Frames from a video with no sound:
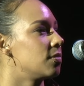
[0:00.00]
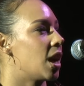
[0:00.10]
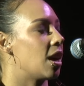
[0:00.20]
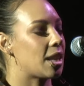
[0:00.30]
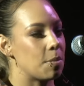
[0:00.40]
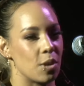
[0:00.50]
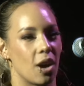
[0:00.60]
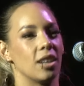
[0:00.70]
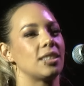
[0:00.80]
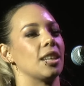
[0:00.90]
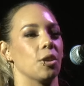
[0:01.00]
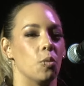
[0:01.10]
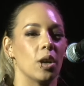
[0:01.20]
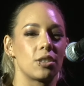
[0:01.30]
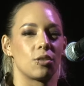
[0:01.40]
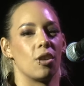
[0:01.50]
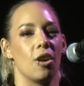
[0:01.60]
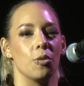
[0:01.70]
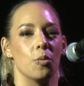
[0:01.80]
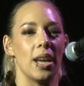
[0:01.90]
I kept asking, what's
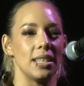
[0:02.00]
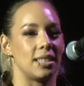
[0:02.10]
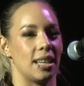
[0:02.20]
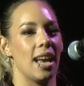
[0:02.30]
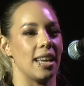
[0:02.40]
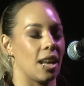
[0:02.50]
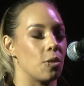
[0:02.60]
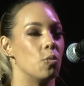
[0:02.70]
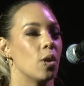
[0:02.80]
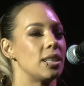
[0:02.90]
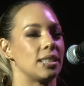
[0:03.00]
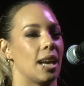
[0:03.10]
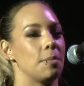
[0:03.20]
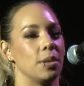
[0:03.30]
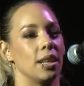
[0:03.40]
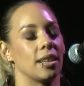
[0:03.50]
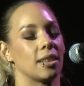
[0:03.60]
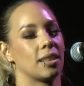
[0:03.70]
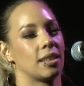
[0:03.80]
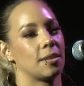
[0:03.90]
wrong? Where's dad? Like, what is happening?
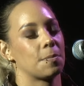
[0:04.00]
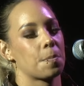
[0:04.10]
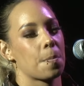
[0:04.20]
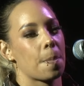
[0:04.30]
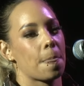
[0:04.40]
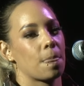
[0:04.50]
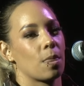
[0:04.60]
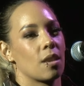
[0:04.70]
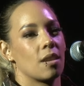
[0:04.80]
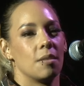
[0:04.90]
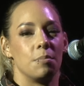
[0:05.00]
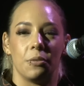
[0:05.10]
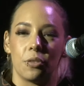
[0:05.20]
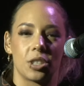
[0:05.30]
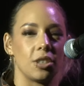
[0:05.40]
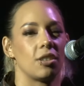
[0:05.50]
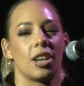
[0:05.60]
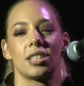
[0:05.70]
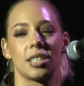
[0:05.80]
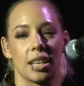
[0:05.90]
Before she
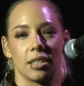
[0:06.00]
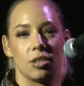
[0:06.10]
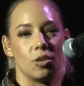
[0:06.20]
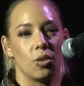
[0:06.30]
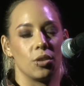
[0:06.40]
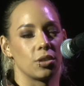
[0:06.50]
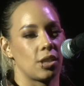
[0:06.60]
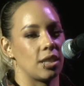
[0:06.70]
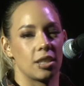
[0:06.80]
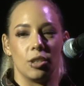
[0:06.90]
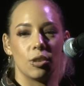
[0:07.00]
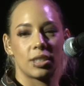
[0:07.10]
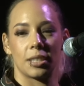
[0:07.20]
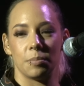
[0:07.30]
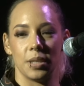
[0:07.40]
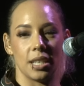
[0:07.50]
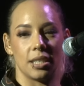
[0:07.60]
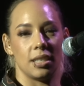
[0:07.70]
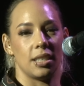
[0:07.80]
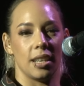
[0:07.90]
rushes out the door, she just looks at me and
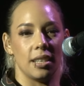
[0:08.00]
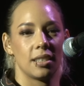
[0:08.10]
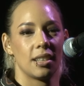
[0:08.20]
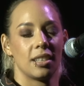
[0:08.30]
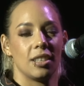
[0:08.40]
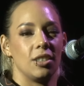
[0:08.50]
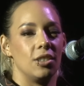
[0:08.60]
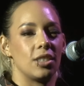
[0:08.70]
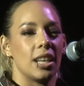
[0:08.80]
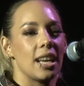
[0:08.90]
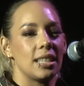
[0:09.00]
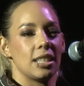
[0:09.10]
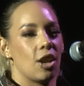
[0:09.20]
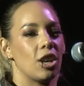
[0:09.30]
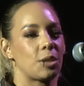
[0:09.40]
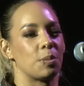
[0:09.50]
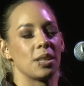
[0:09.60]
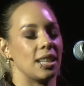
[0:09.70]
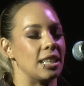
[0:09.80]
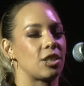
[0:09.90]
she said, your dad's in
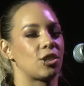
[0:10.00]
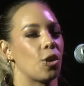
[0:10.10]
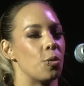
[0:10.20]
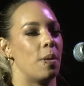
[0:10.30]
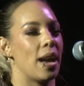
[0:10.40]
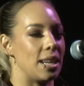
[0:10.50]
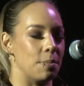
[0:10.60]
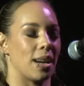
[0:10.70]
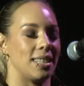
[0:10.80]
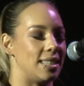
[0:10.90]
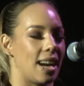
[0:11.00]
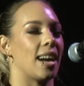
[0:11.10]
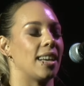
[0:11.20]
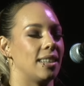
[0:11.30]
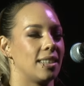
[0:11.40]
hospital and it's so bad he might die.